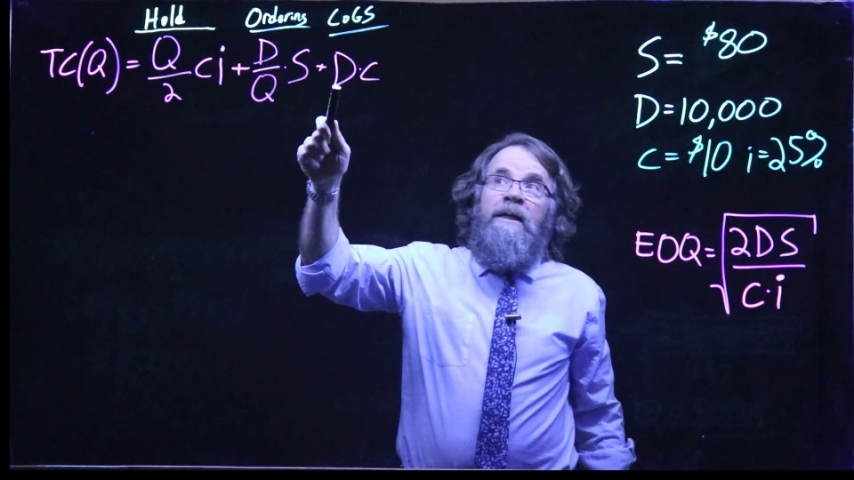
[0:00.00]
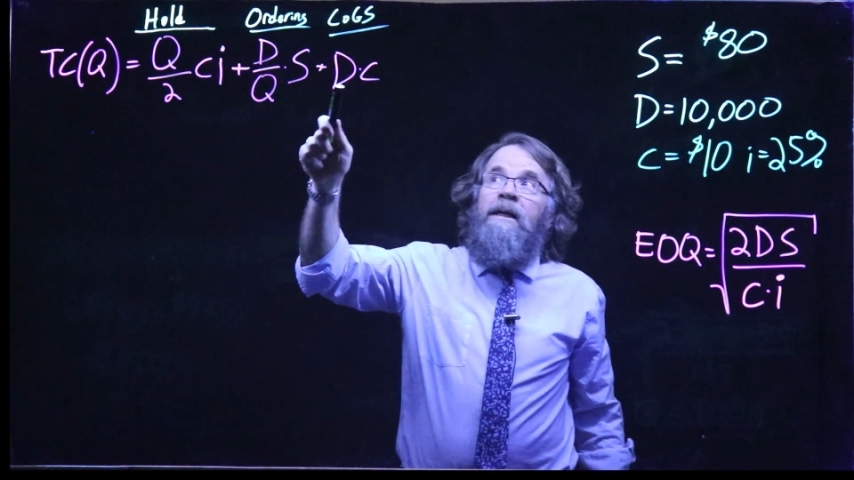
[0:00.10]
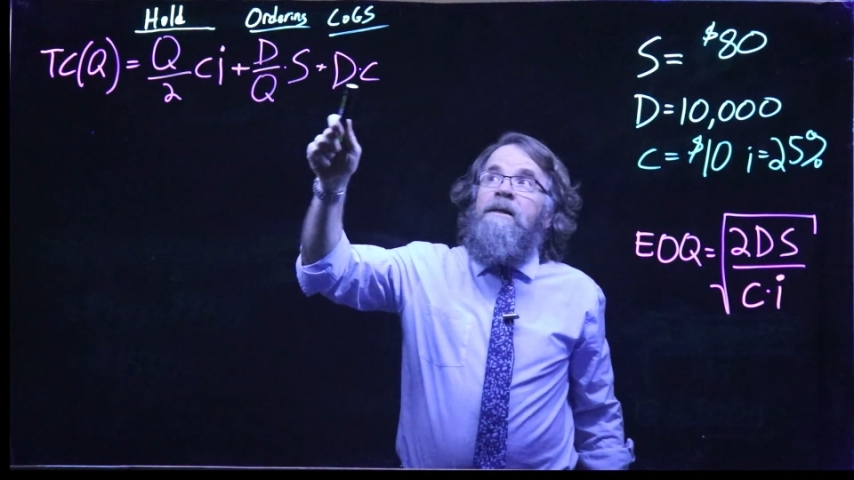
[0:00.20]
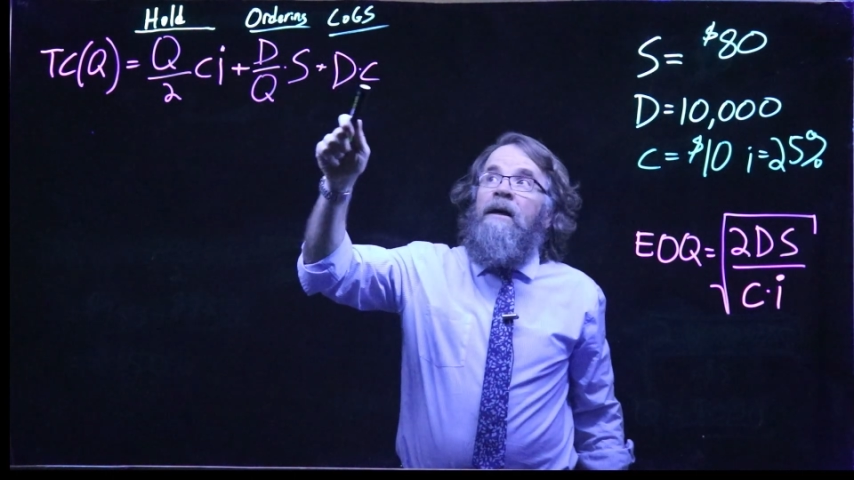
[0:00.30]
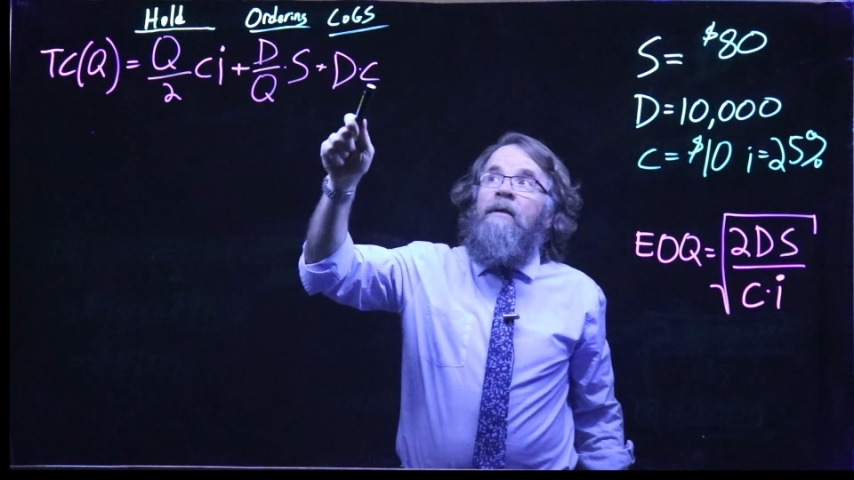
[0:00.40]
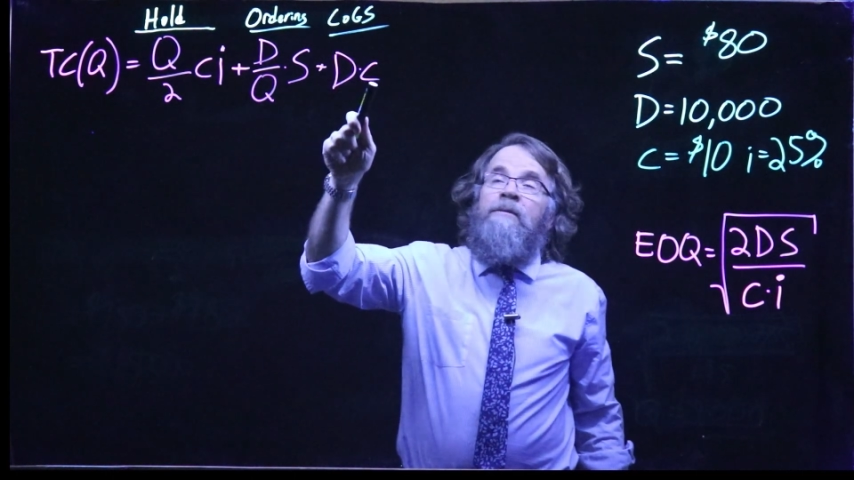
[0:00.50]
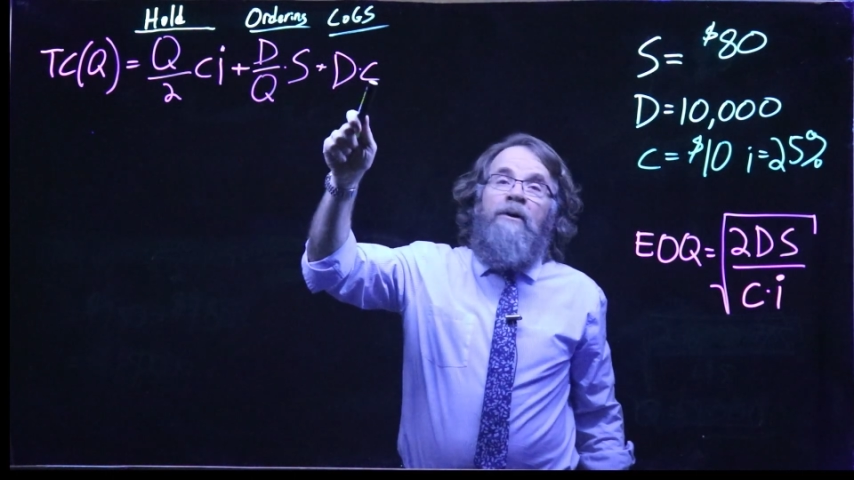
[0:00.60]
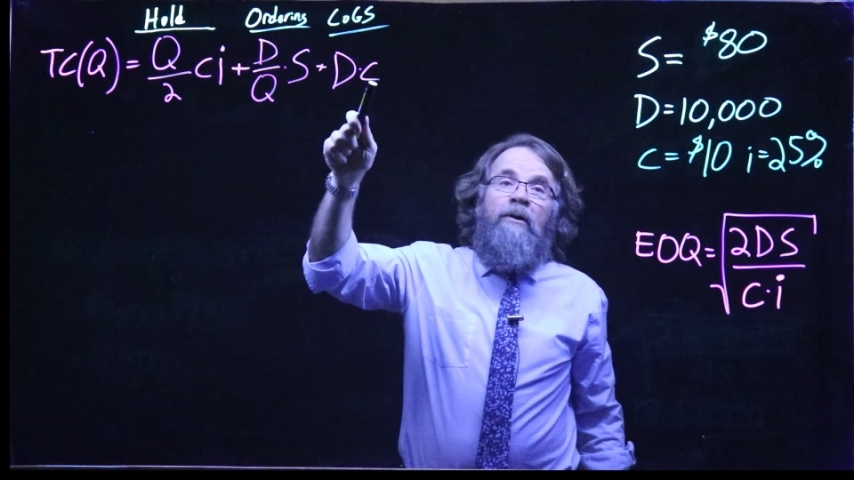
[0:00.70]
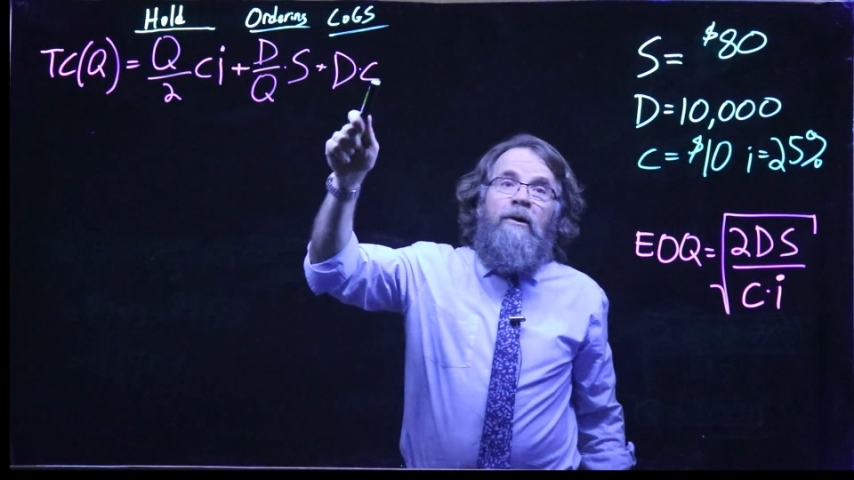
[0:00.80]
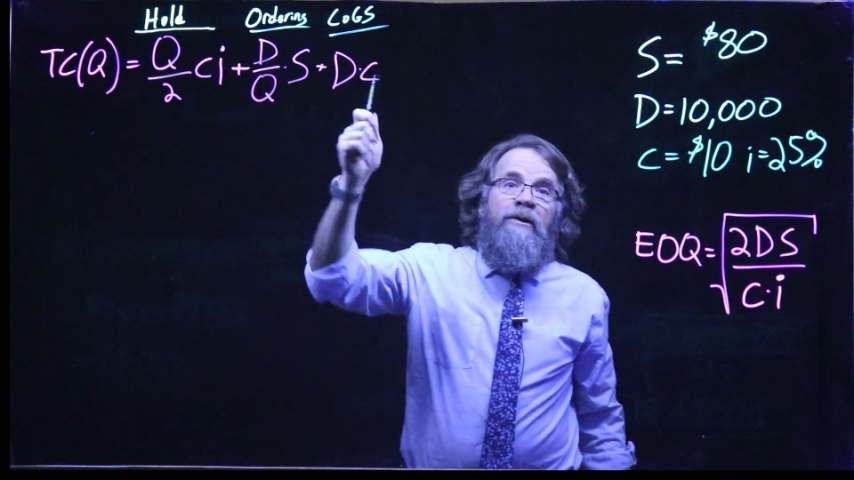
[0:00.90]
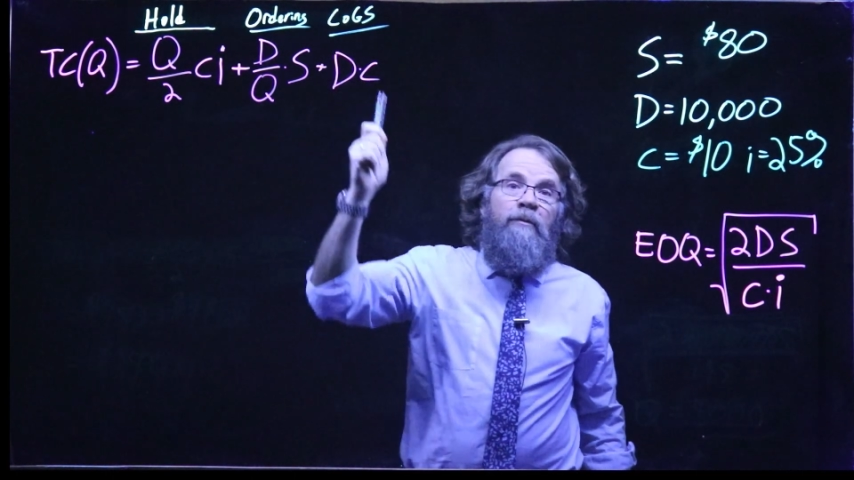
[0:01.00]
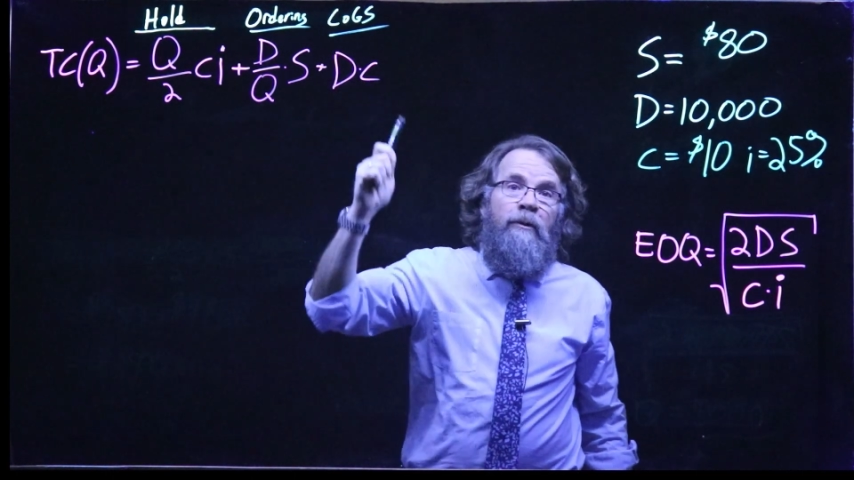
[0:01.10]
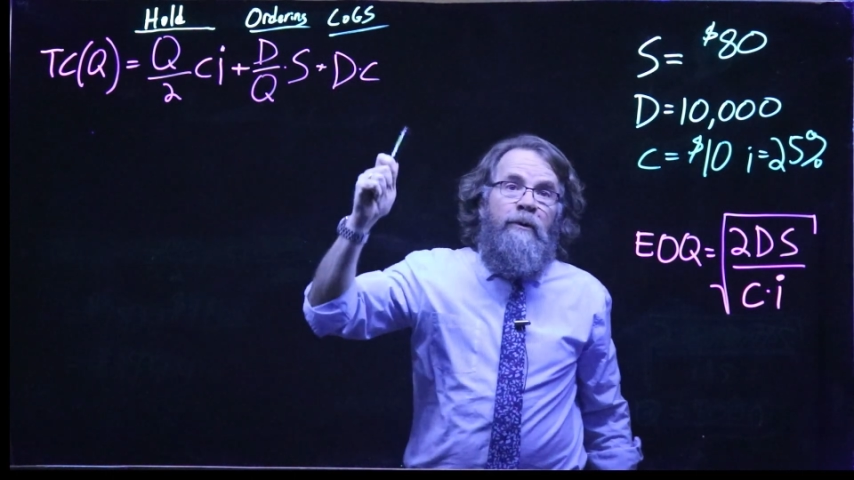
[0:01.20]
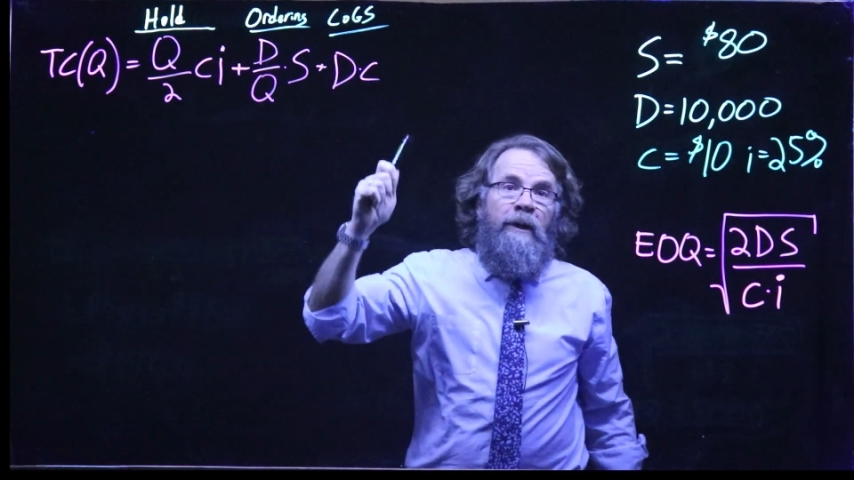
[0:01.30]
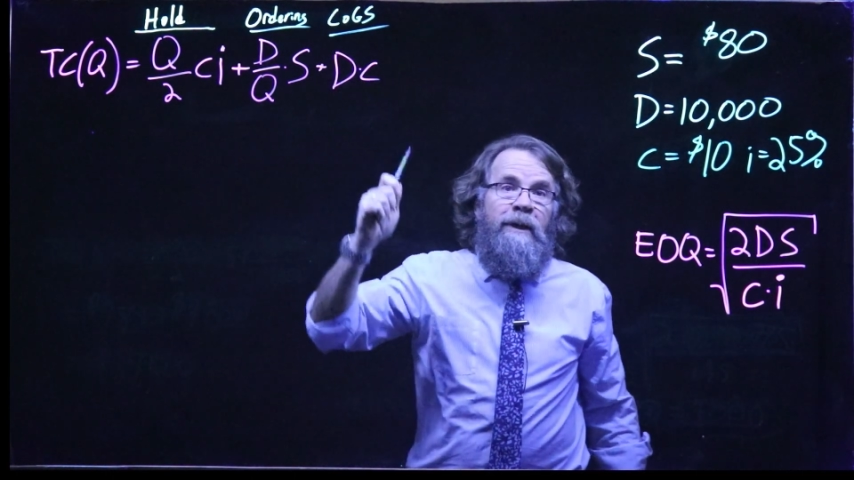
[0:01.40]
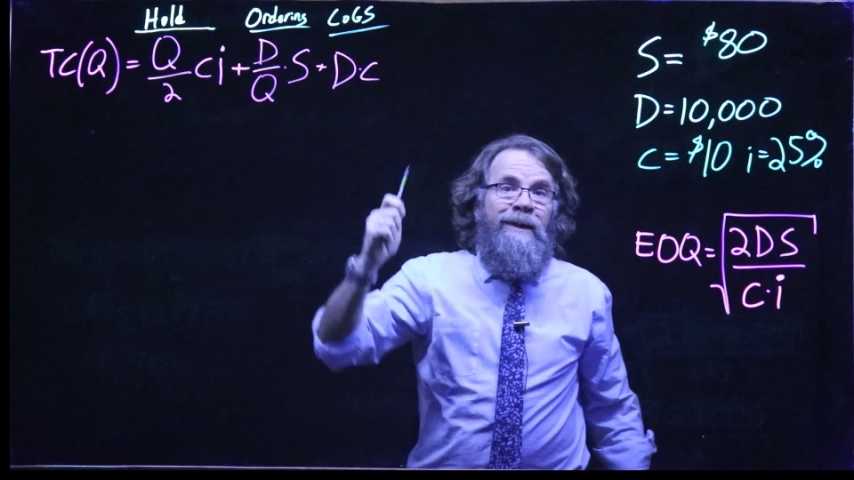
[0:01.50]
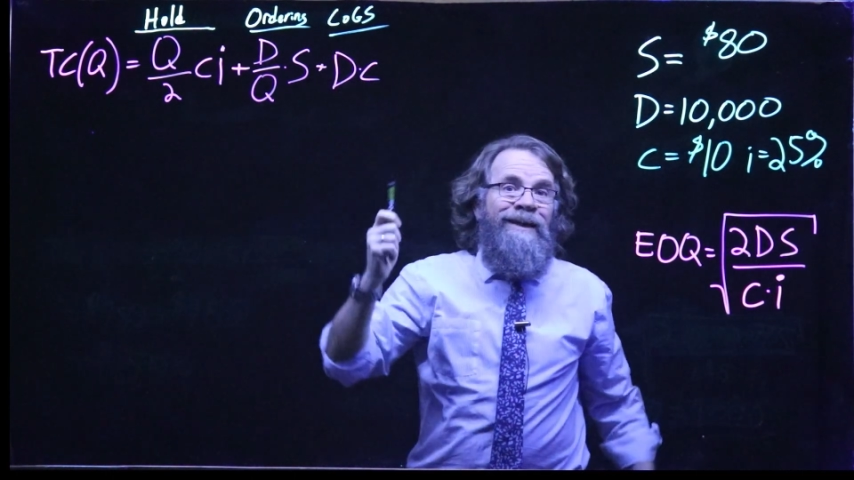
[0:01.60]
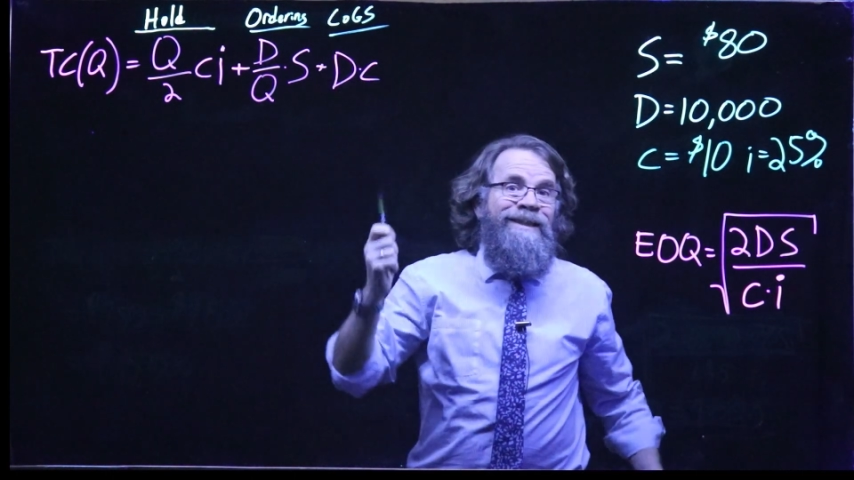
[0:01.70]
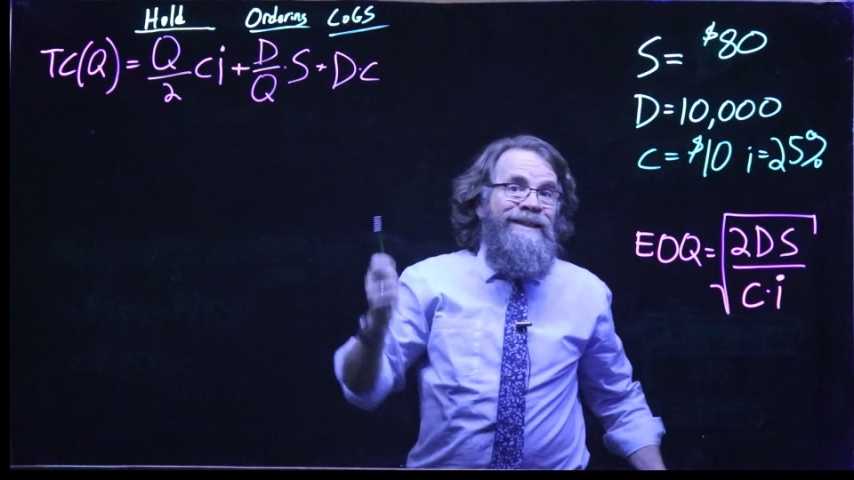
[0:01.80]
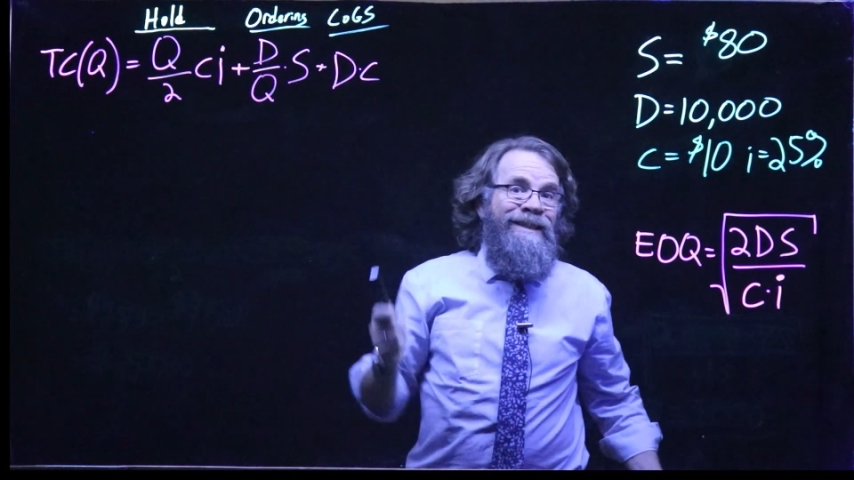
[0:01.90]
D times the cost per unit
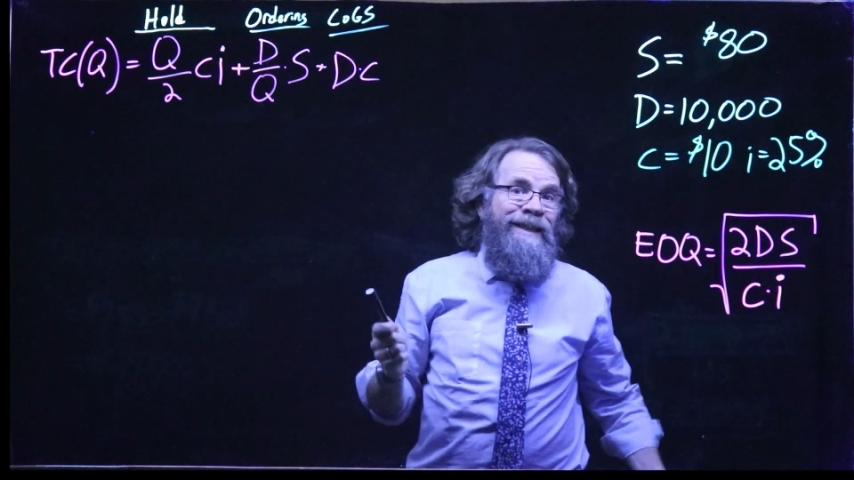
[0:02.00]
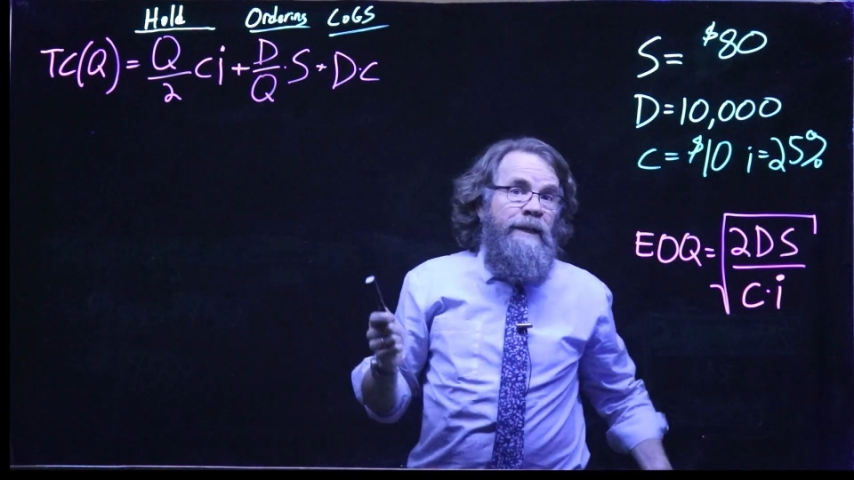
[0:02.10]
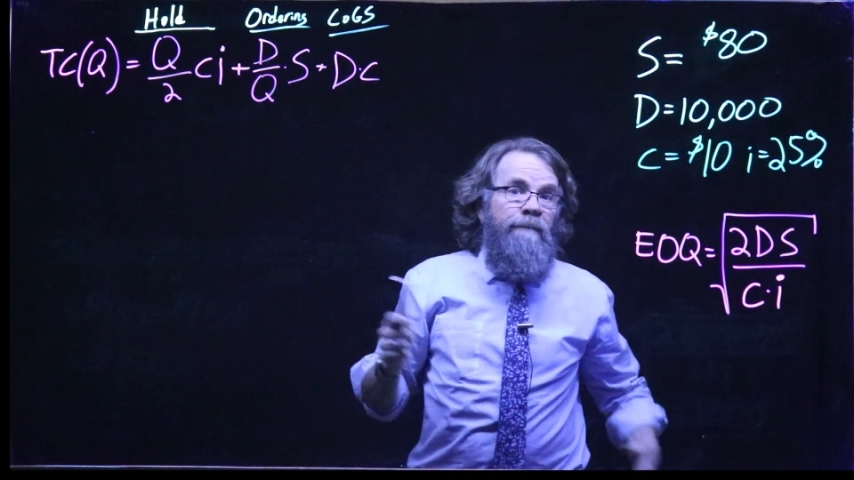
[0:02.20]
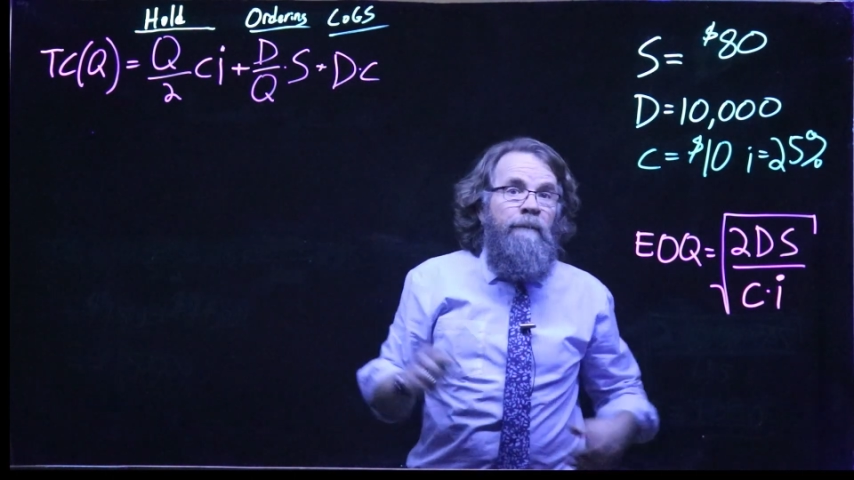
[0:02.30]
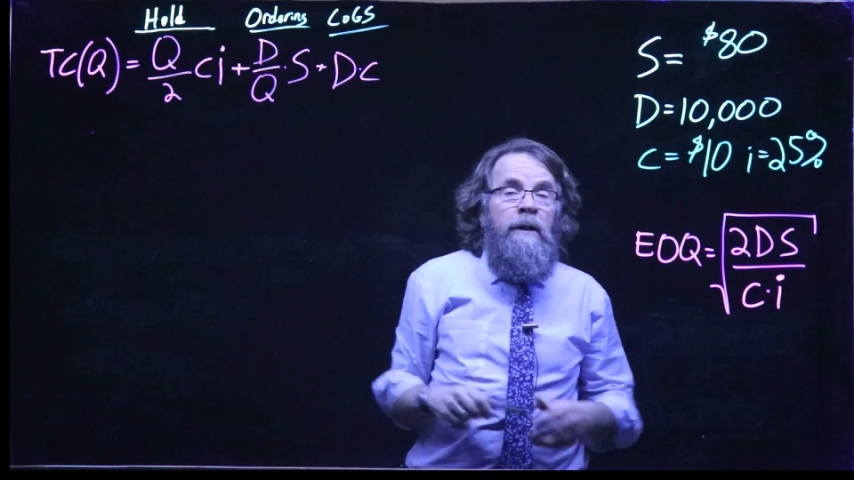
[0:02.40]
C.